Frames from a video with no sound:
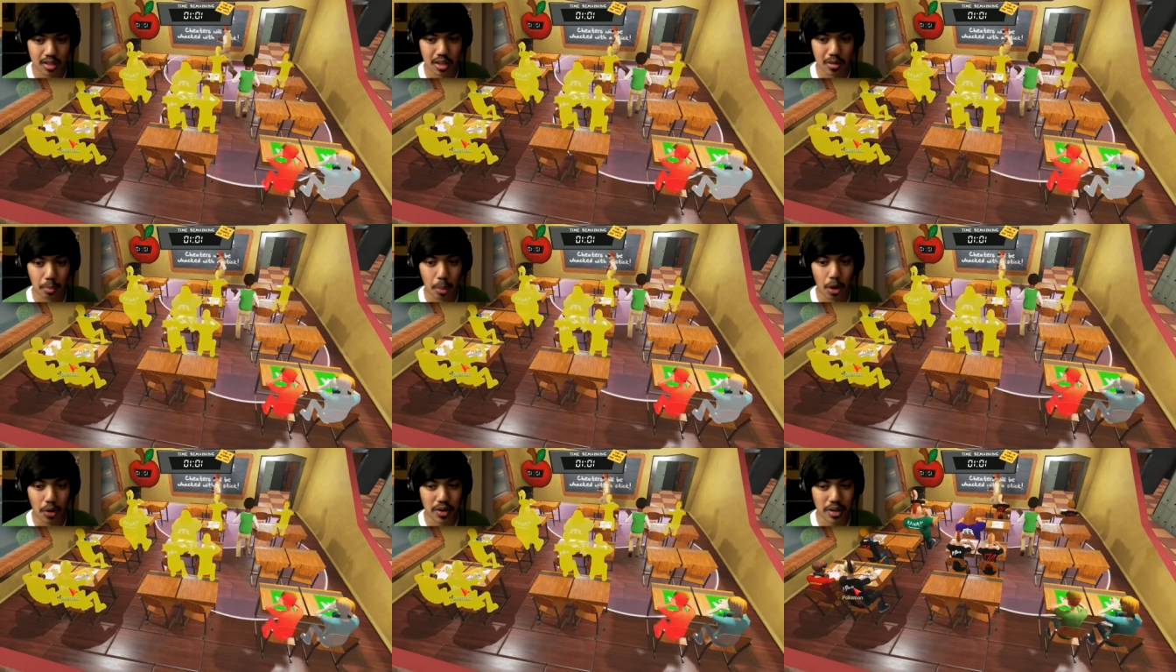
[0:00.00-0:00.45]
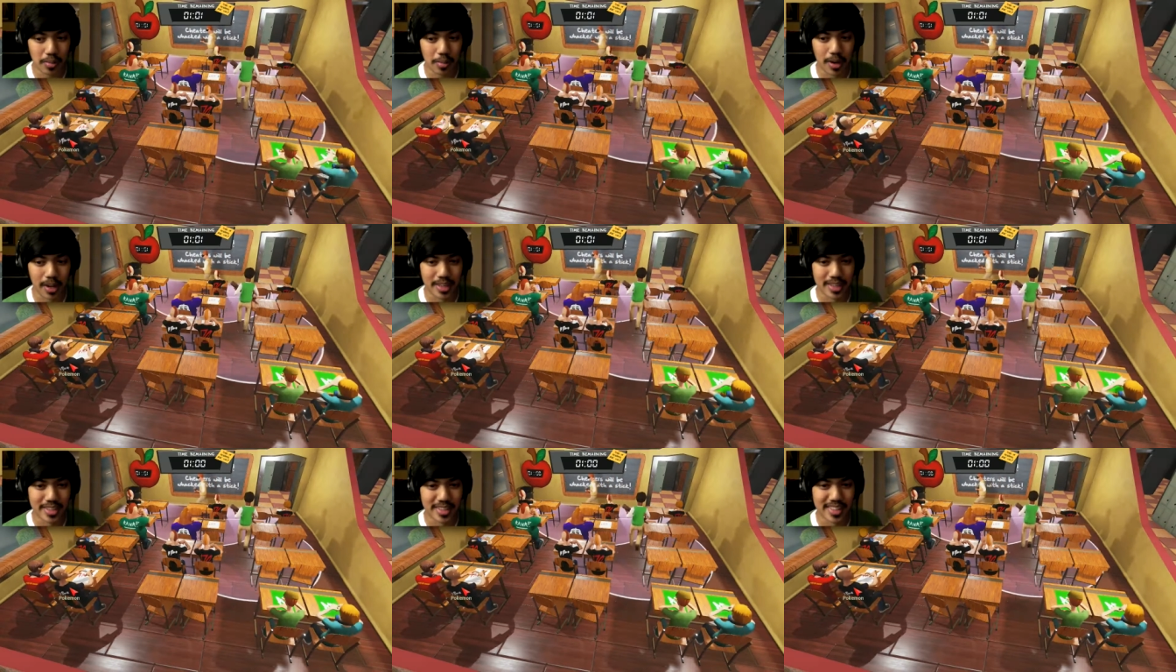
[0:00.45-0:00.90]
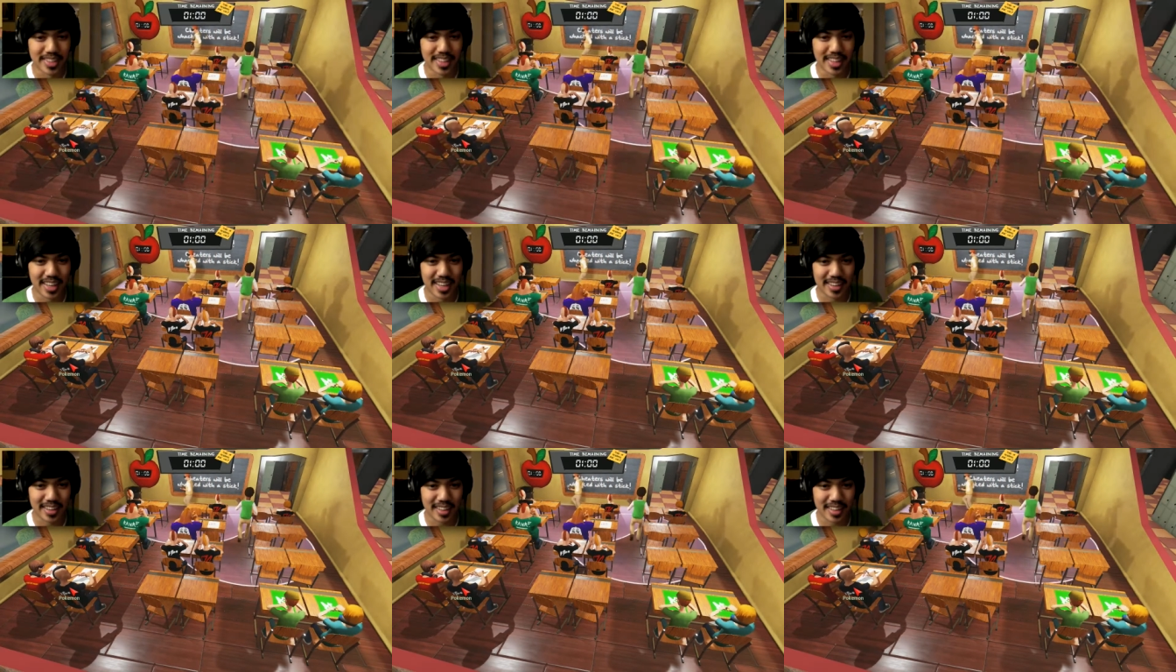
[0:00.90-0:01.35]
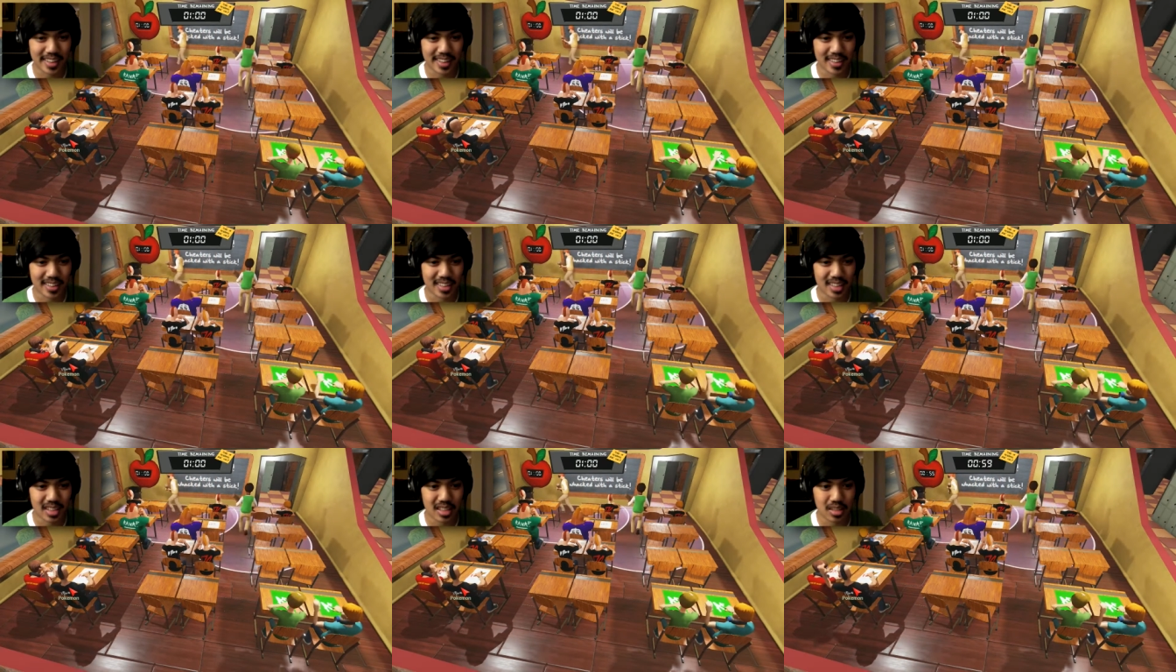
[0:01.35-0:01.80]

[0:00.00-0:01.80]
to Pokemon. Okay.